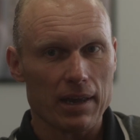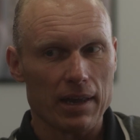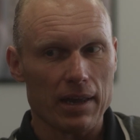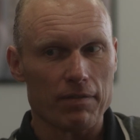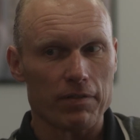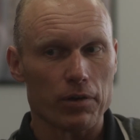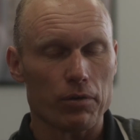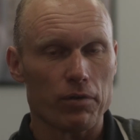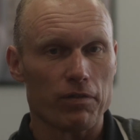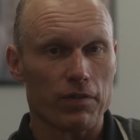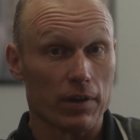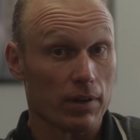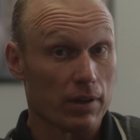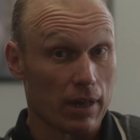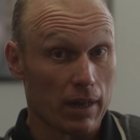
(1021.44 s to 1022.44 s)
If you
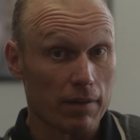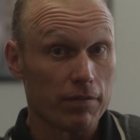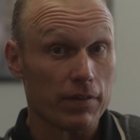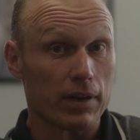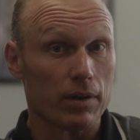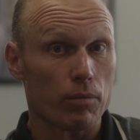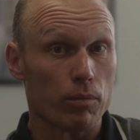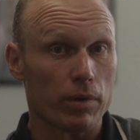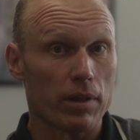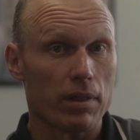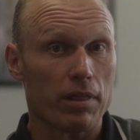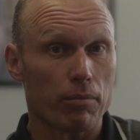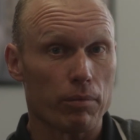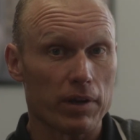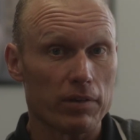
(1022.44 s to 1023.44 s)
feel confident
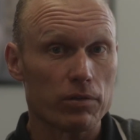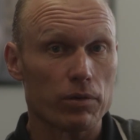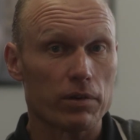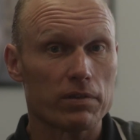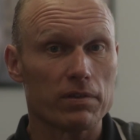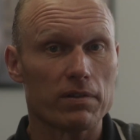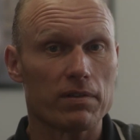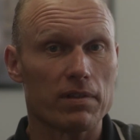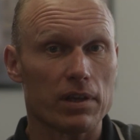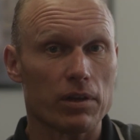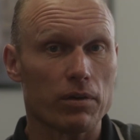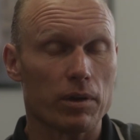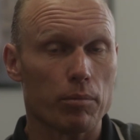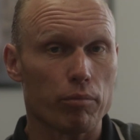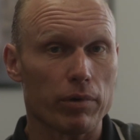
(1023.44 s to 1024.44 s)
with the resources that
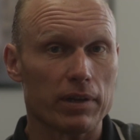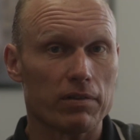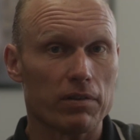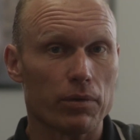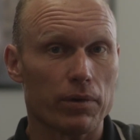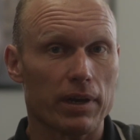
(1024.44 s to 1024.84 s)
you can bring to